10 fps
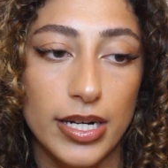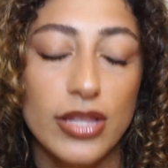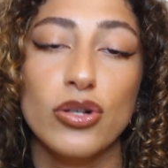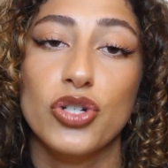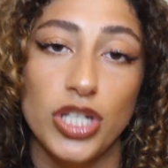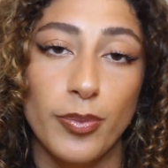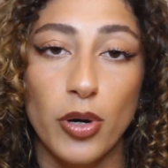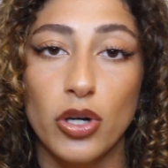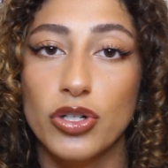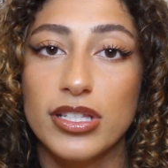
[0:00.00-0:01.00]
either cheaper
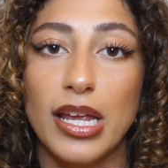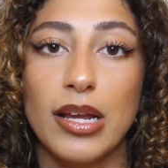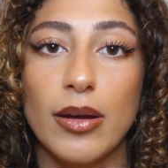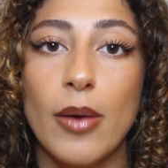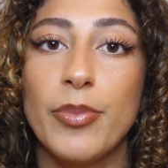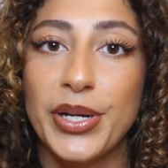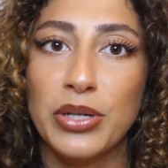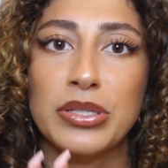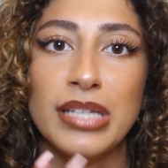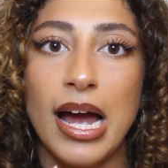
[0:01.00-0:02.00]
or just like a
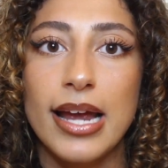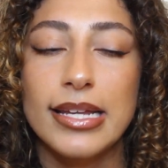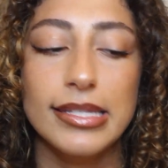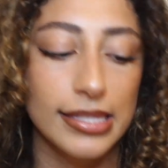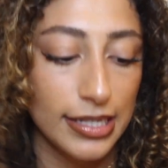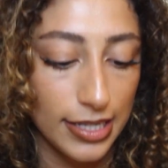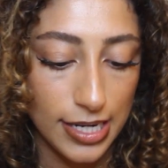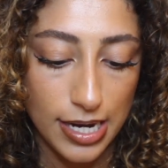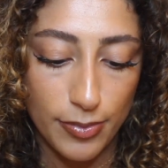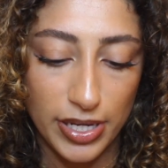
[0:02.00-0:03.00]
bigger size,
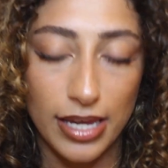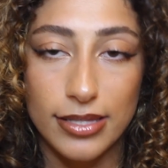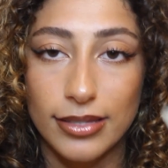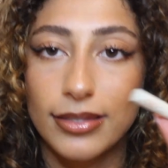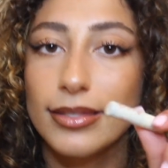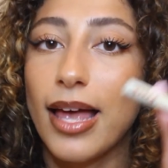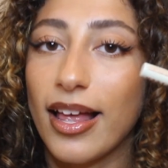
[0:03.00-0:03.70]
because this is